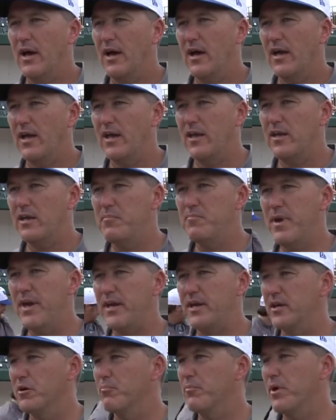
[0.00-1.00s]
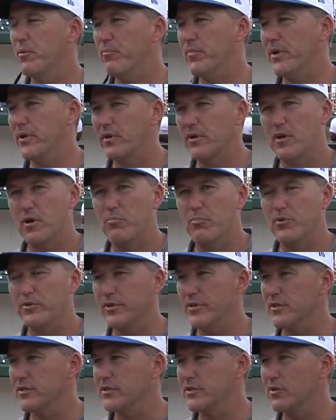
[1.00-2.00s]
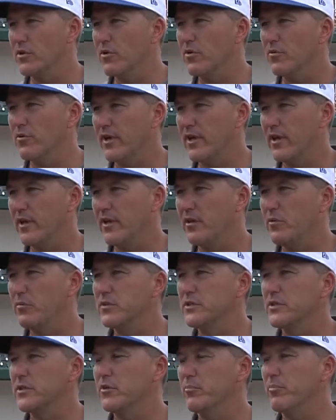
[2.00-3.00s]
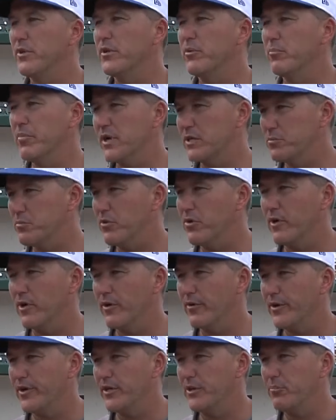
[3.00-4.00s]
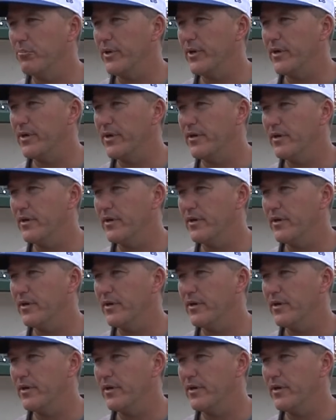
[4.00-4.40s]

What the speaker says: He made a commitment a couple years ago that he was going to be the best player he could be.